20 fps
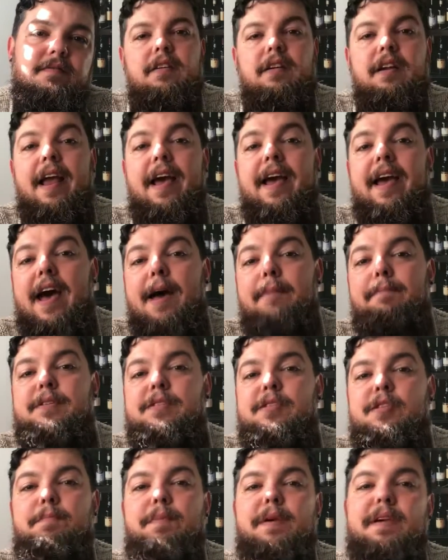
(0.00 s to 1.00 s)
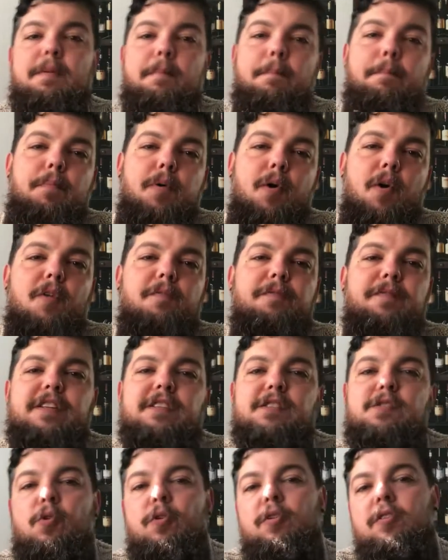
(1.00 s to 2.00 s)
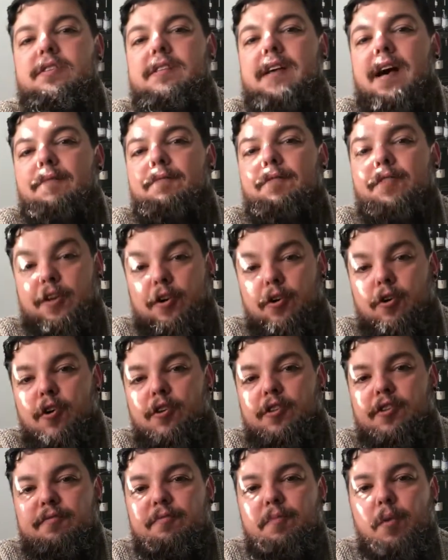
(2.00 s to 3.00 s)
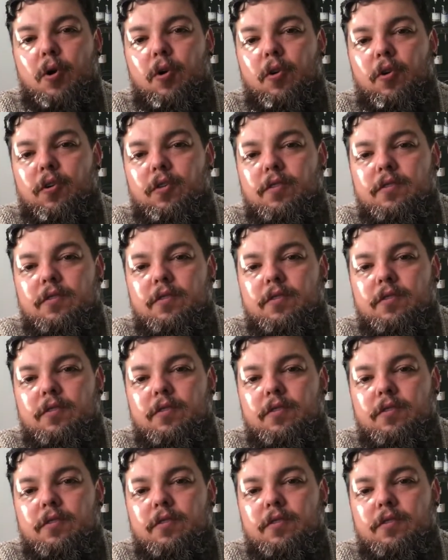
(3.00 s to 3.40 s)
Clay happens to be the perfect soil type for the growth of Merlot.